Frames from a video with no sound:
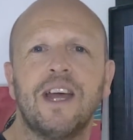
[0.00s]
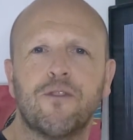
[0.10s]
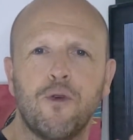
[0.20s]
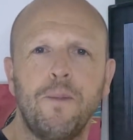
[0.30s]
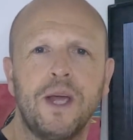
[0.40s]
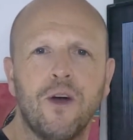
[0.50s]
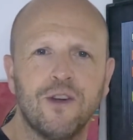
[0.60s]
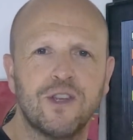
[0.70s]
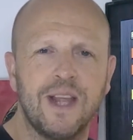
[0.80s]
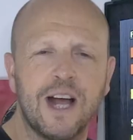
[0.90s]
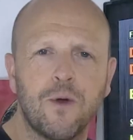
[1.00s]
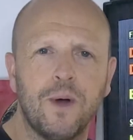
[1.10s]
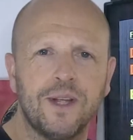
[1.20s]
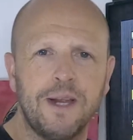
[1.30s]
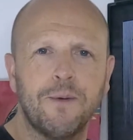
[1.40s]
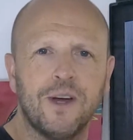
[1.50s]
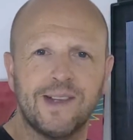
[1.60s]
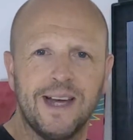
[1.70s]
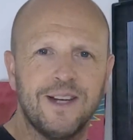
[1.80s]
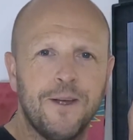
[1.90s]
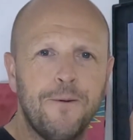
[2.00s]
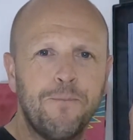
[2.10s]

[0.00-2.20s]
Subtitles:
get through because of that quality, because I had